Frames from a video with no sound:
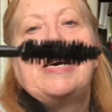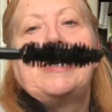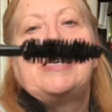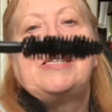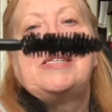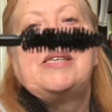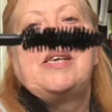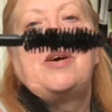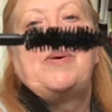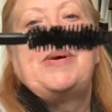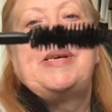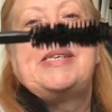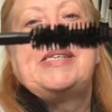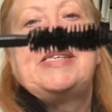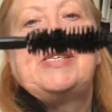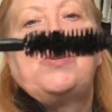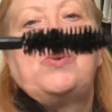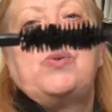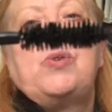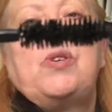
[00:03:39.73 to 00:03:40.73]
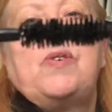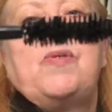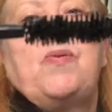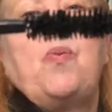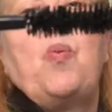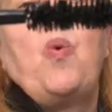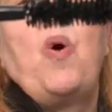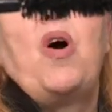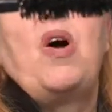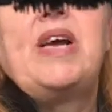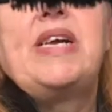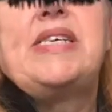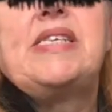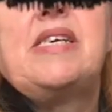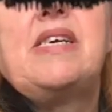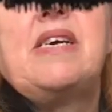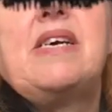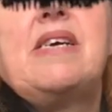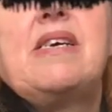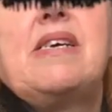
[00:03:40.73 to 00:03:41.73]
So it's sort of
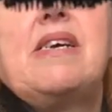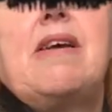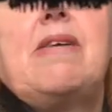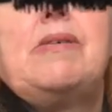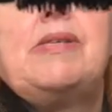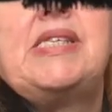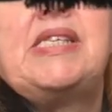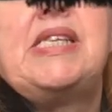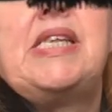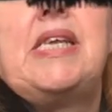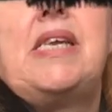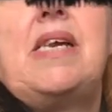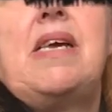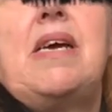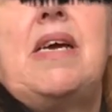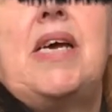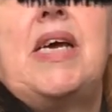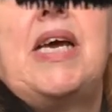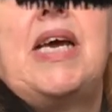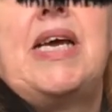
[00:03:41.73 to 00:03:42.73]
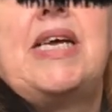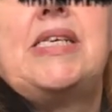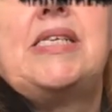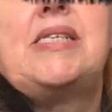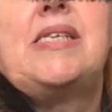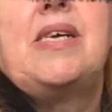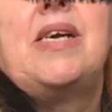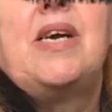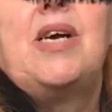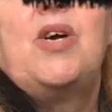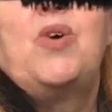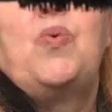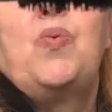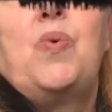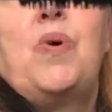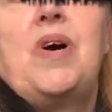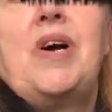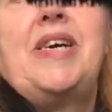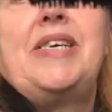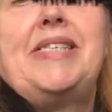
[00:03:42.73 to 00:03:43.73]
wider, goes thinner and
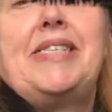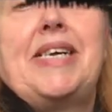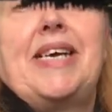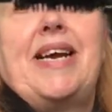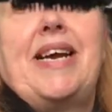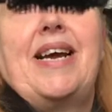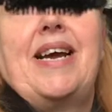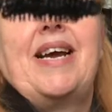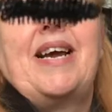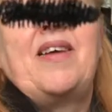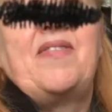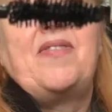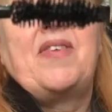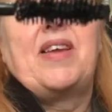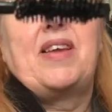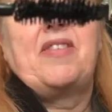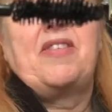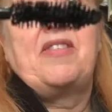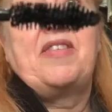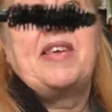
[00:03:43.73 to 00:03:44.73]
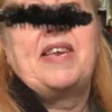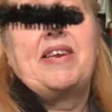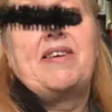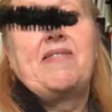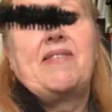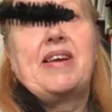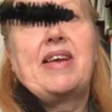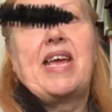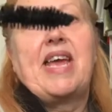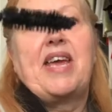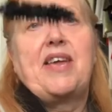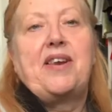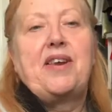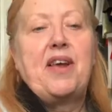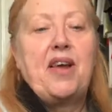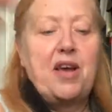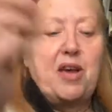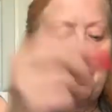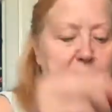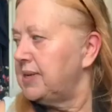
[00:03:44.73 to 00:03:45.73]
wider and then thinner again.
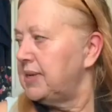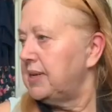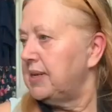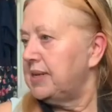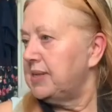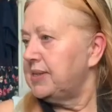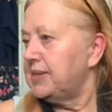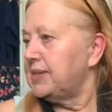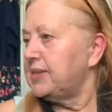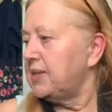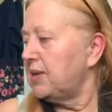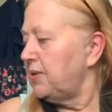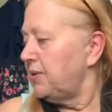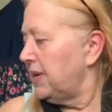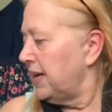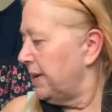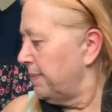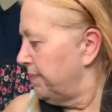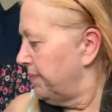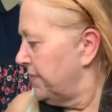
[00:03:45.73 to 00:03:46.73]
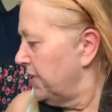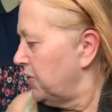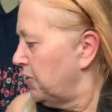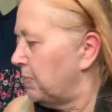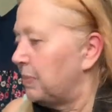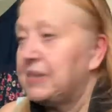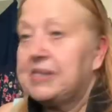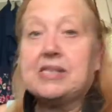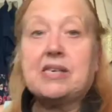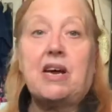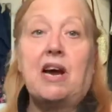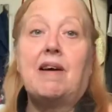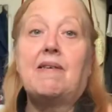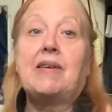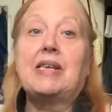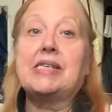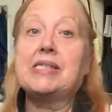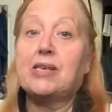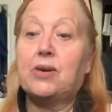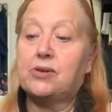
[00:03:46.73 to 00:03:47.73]
So yeah, another mascara.
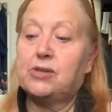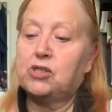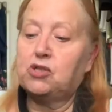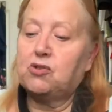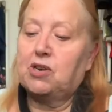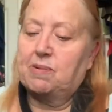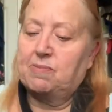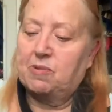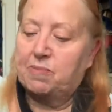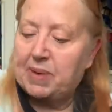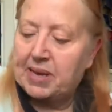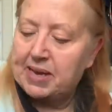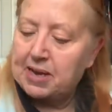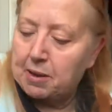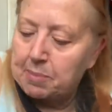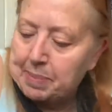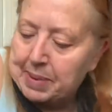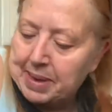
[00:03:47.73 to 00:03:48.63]
That's going straight in my makeup